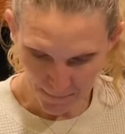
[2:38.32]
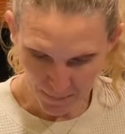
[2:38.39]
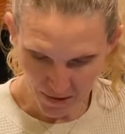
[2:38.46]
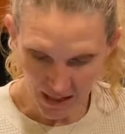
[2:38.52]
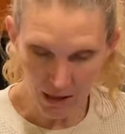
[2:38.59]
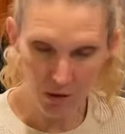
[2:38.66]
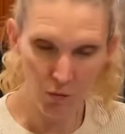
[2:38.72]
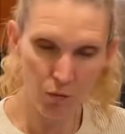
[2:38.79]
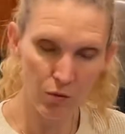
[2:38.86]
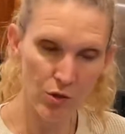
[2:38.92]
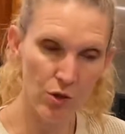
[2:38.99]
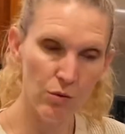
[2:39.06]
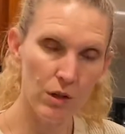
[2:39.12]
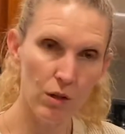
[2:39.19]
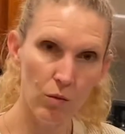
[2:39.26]
And
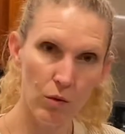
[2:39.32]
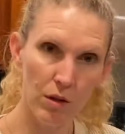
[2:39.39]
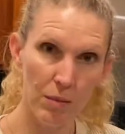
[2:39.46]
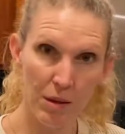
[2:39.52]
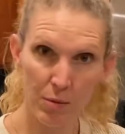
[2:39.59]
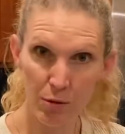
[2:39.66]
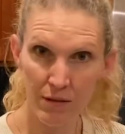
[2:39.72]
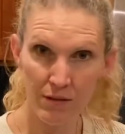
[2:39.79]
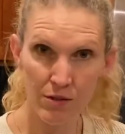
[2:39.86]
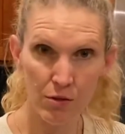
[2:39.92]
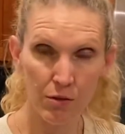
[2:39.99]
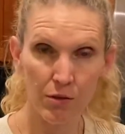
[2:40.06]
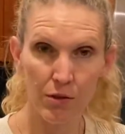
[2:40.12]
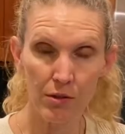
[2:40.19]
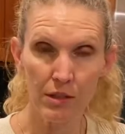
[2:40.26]
doing one of my previous
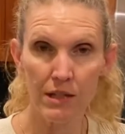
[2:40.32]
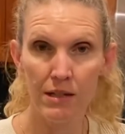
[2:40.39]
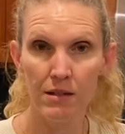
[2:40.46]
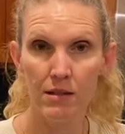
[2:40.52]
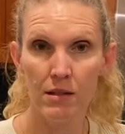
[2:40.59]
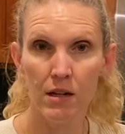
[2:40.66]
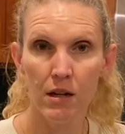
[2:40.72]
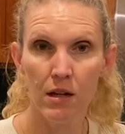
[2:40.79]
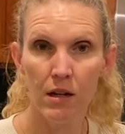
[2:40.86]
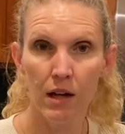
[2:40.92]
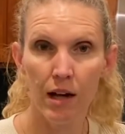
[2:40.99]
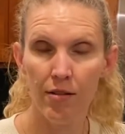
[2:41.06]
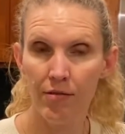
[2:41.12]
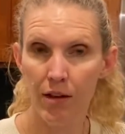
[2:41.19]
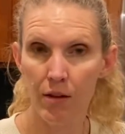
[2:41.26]
Whole30s, I
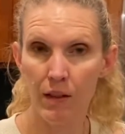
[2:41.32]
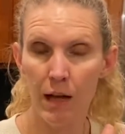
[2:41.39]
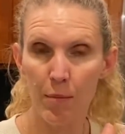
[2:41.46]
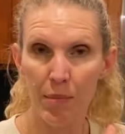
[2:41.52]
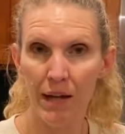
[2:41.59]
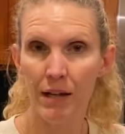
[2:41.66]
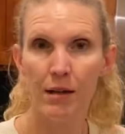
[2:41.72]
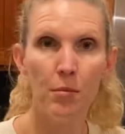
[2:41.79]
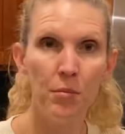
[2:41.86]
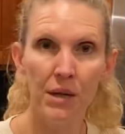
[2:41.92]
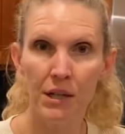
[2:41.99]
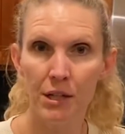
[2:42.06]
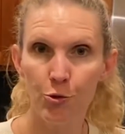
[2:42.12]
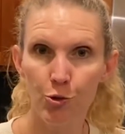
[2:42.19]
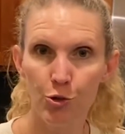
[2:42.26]
found that pain
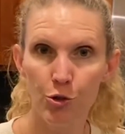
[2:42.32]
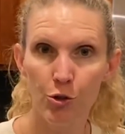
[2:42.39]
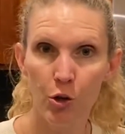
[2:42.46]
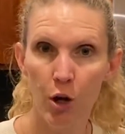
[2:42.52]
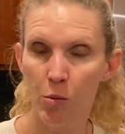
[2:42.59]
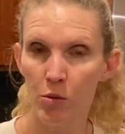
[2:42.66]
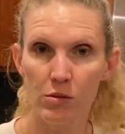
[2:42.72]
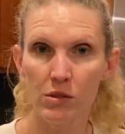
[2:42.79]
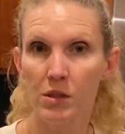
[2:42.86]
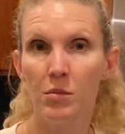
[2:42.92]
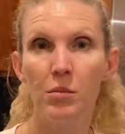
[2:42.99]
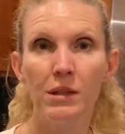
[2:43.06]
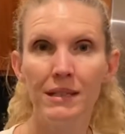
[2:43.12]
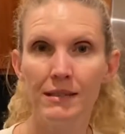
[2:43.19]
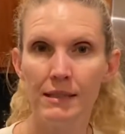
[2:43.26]
diminish almost
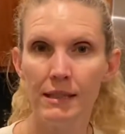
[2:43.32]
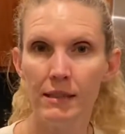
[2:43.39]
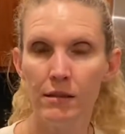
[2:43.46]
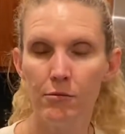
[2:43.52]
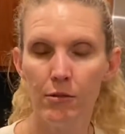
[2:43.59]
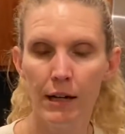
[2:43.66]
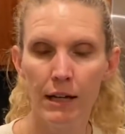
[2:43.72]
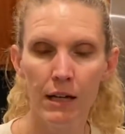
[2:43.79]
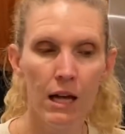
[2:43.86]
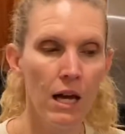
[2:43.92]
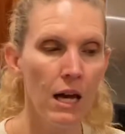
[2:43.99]
completely, right?